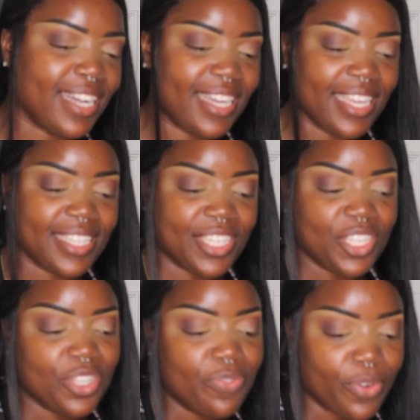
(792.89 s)

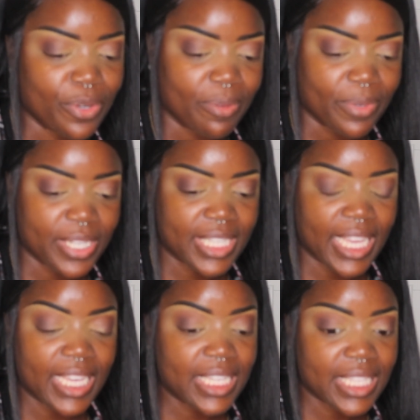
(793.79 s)
exchanging phone numbers,
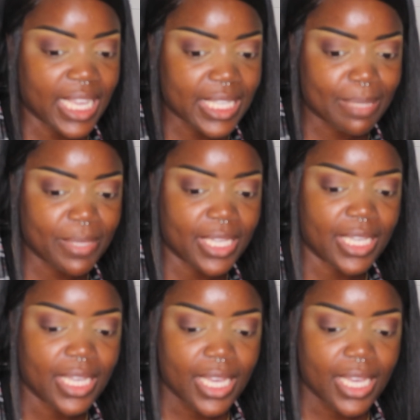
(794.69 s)
and he texts me